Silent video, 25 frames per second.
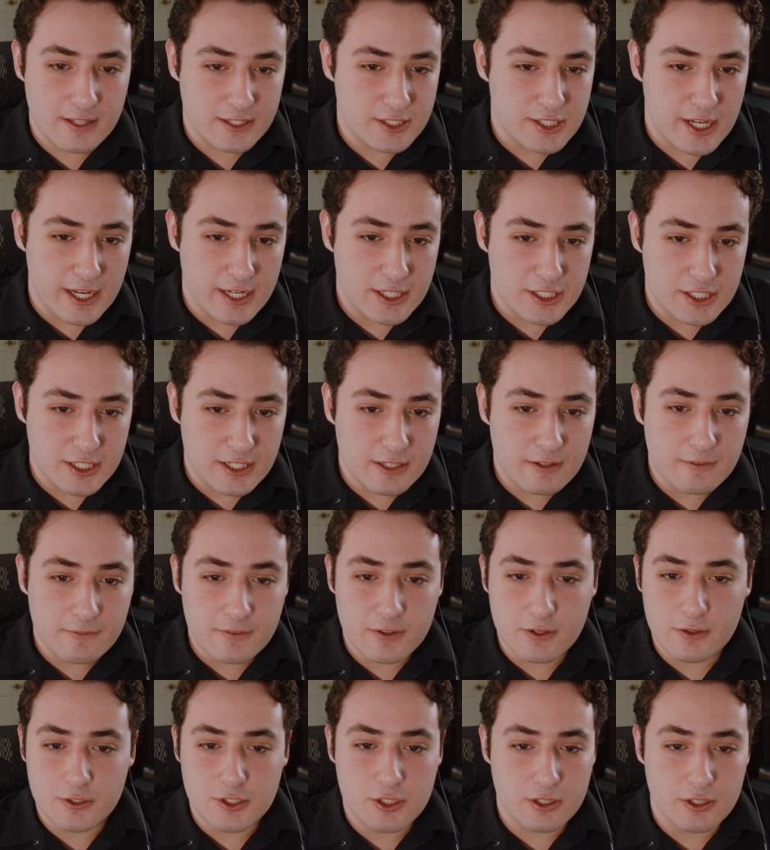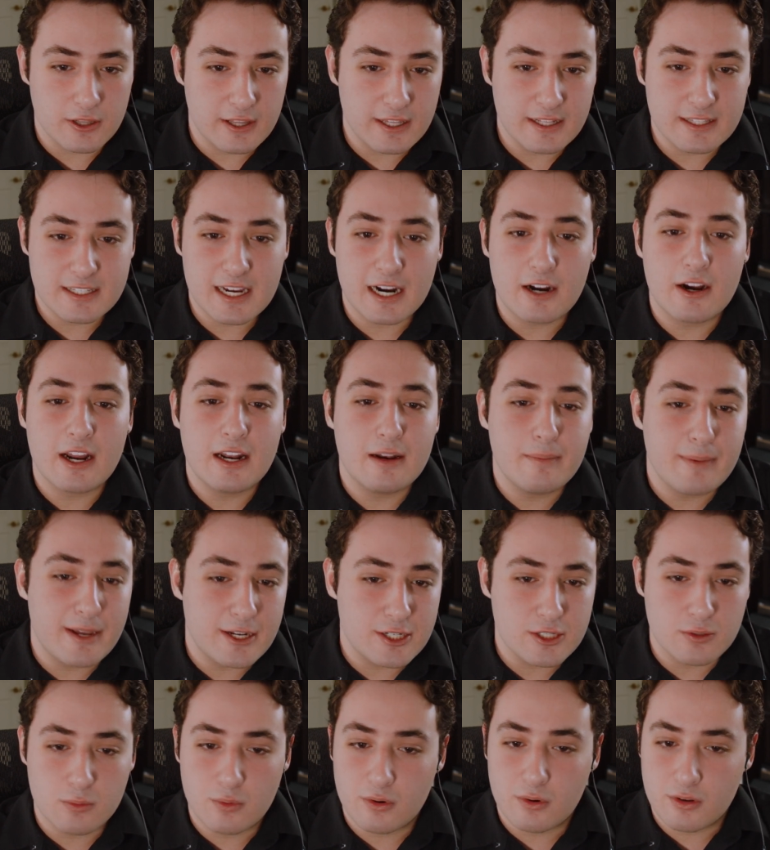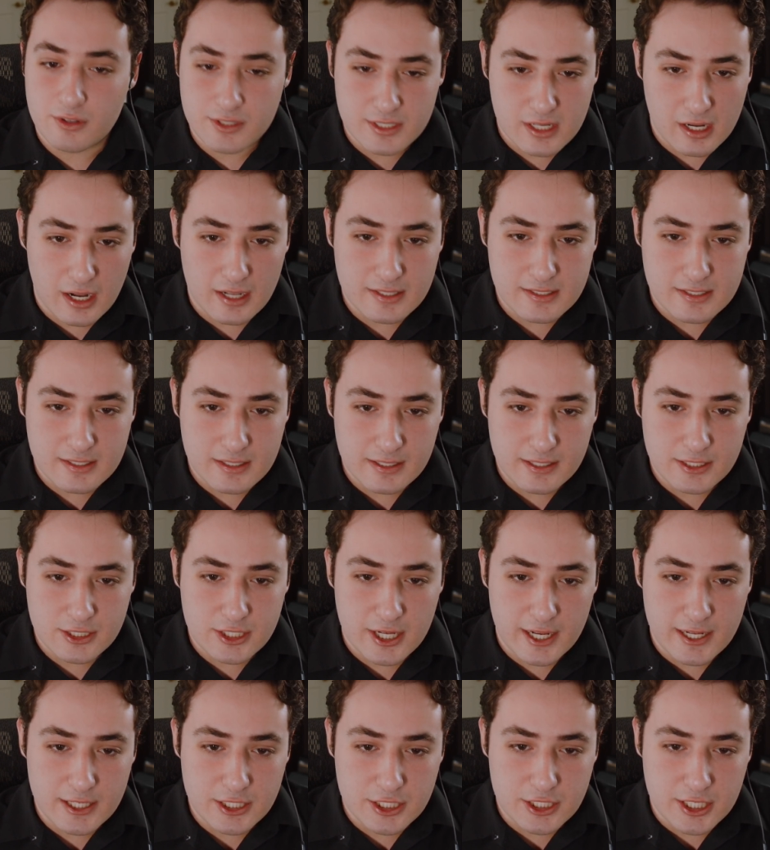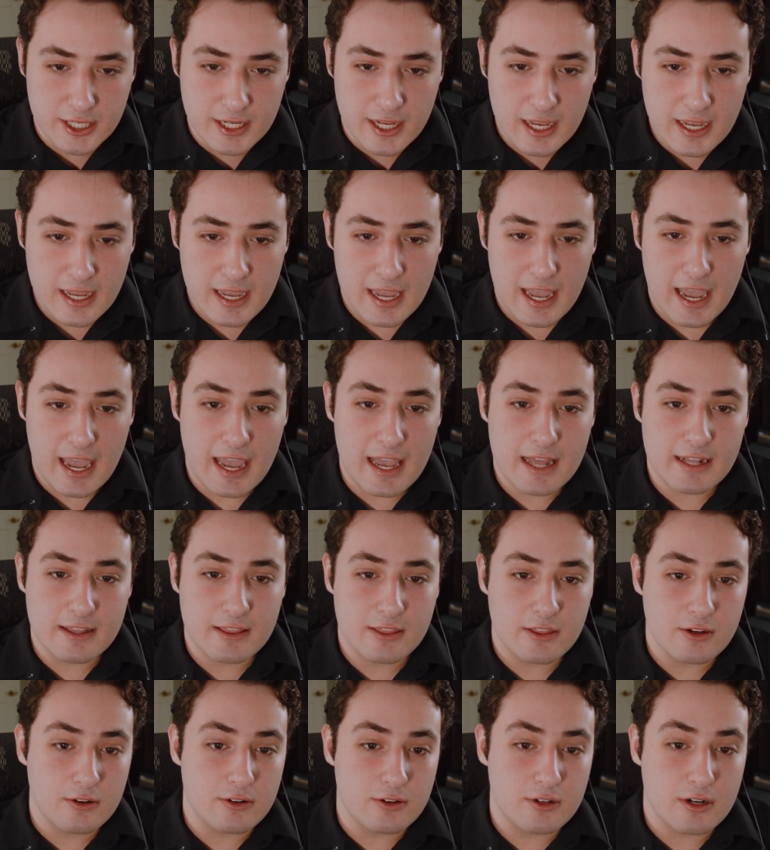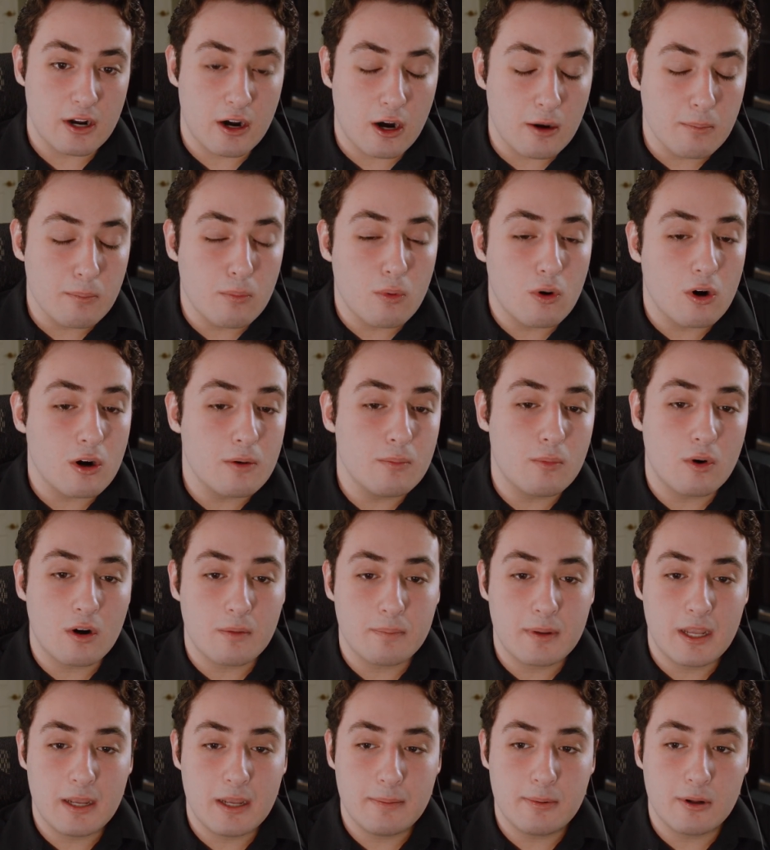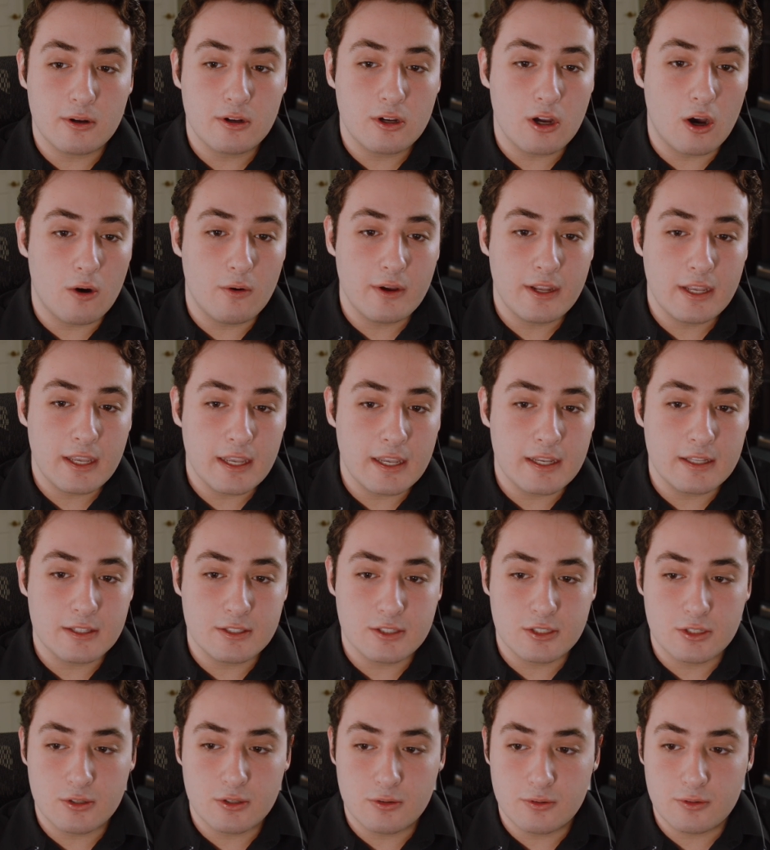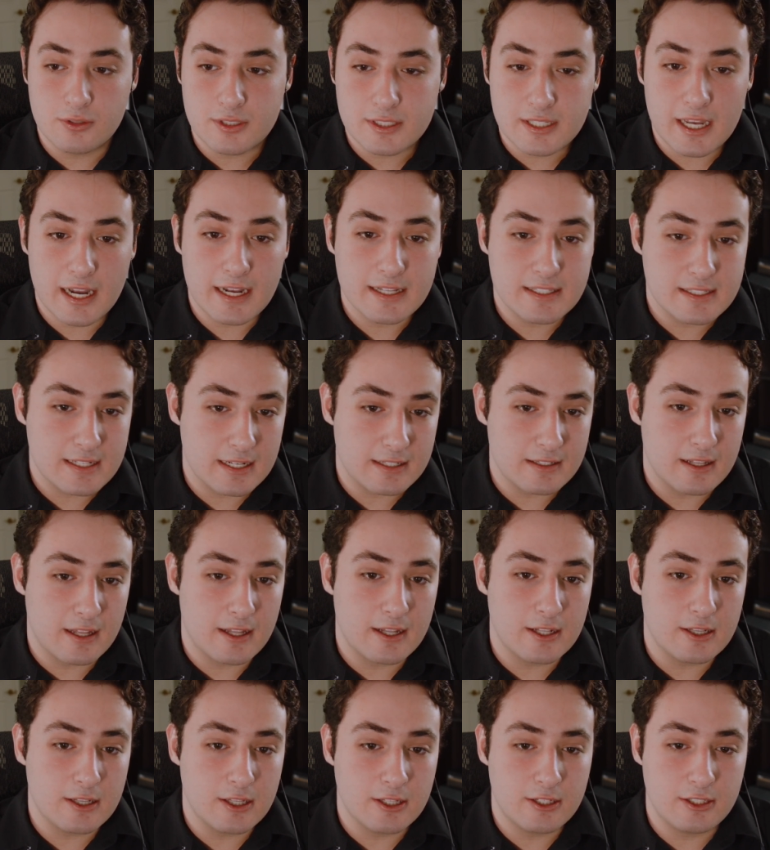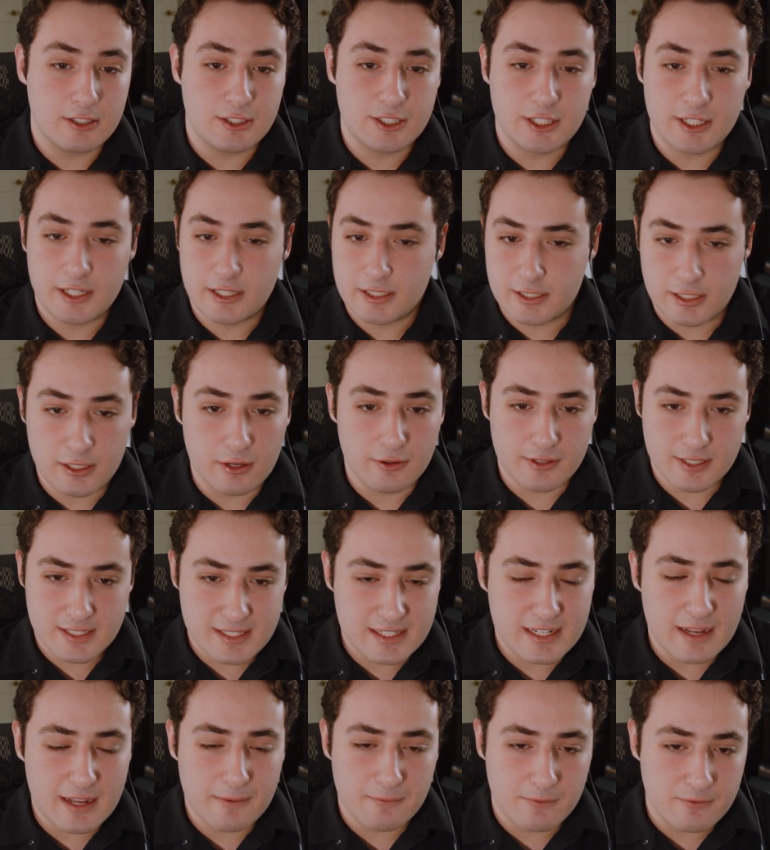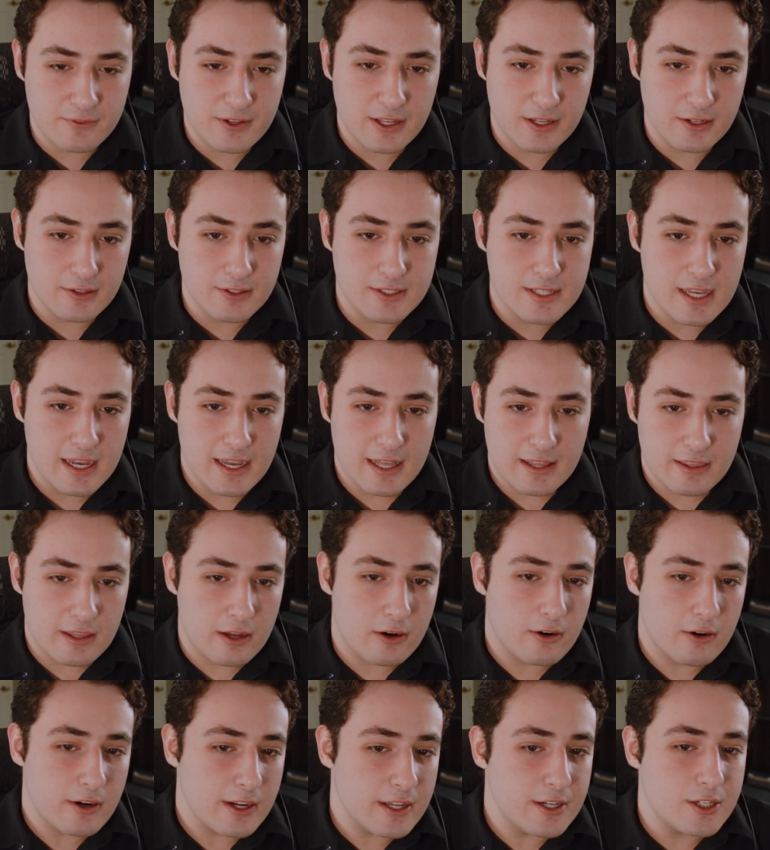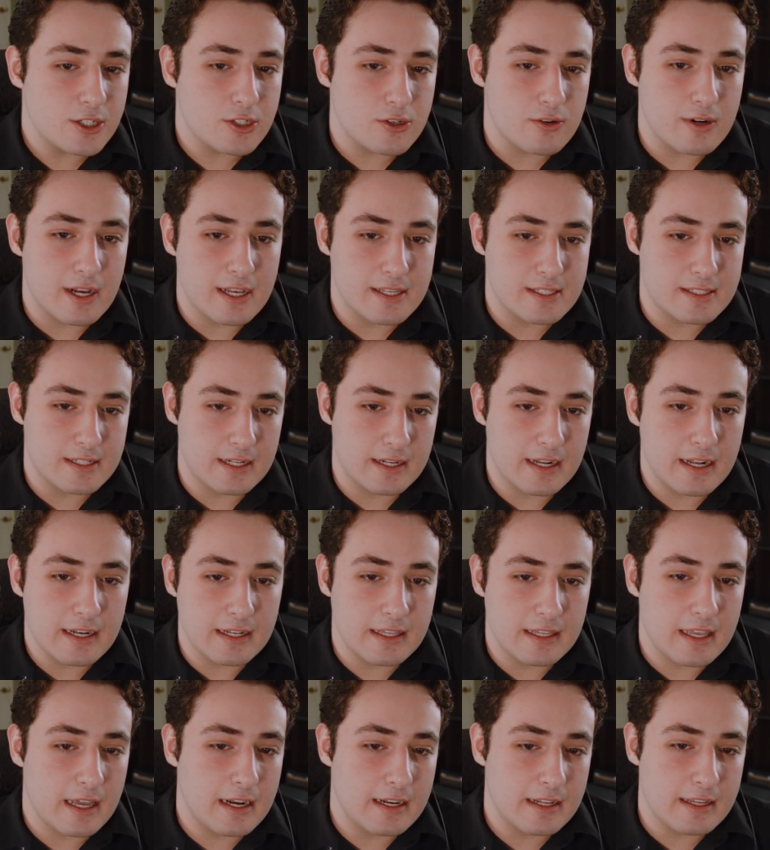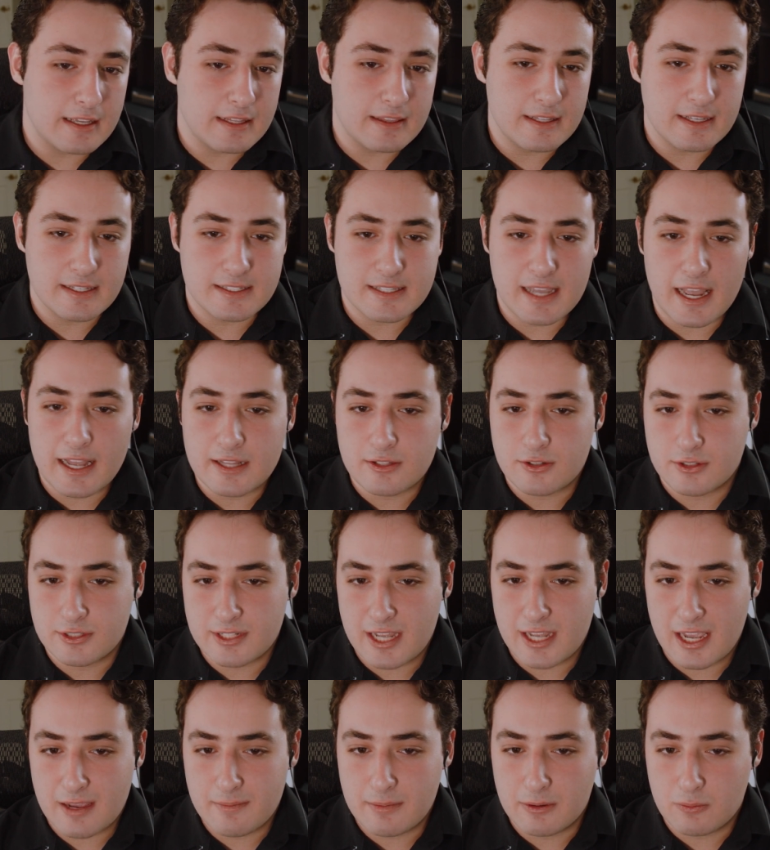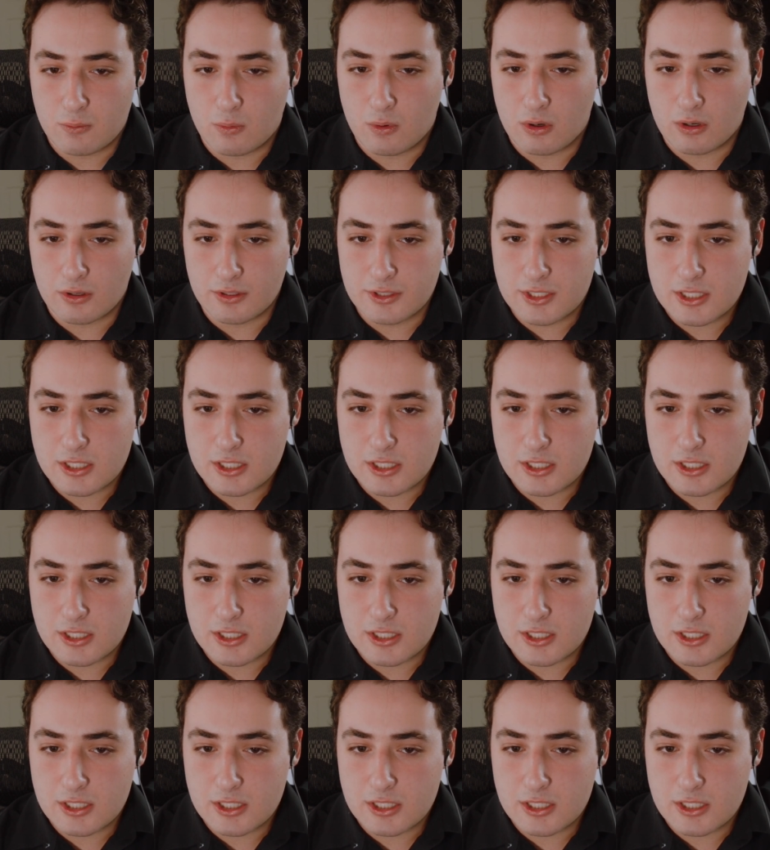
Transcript: changing in the future. The entire animation world is constantly changing, and there are more and more people going into science, technology, you know, STEM fields that are interested in getting in these entertainment worlds.